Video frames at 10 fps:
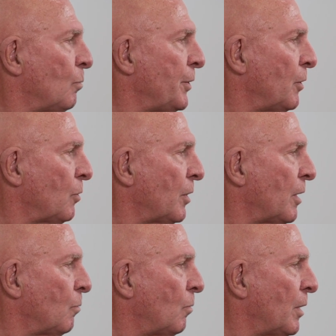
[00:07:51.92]
when you look
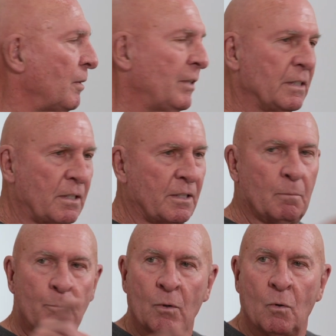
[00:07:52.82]
at one of these
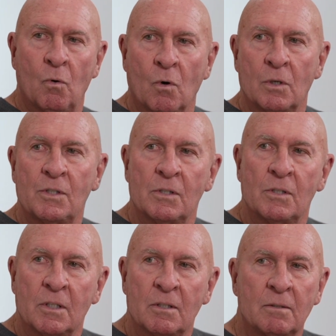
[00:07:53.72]
simple
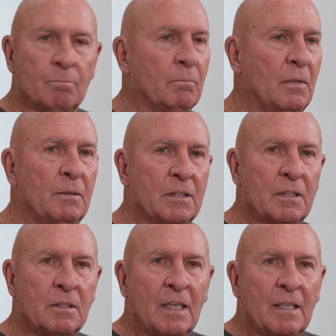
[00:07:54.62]
horses,
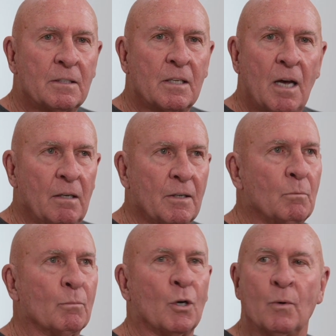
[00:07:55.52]
it's got a
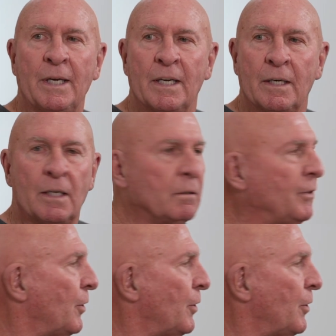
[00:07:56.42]
little Magritte in it.